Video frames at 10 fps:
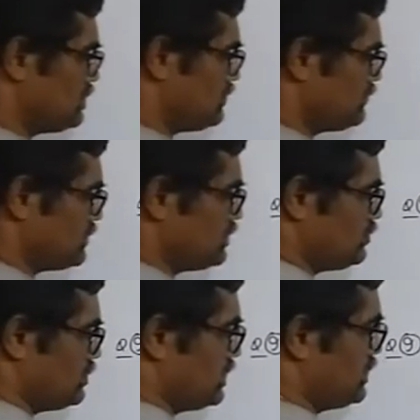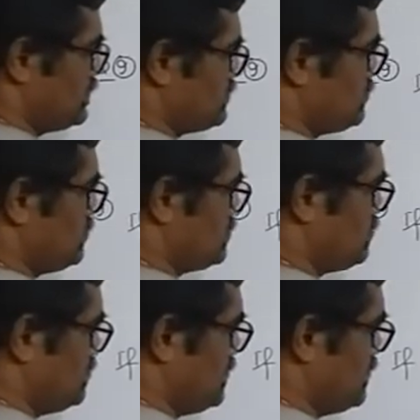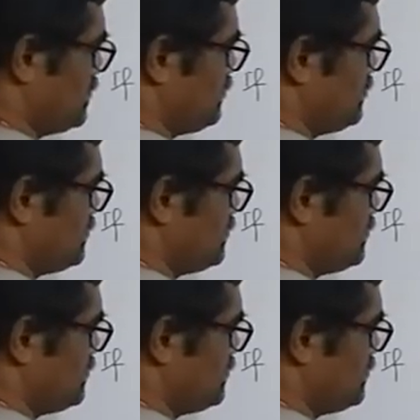after equating this, what will I arrive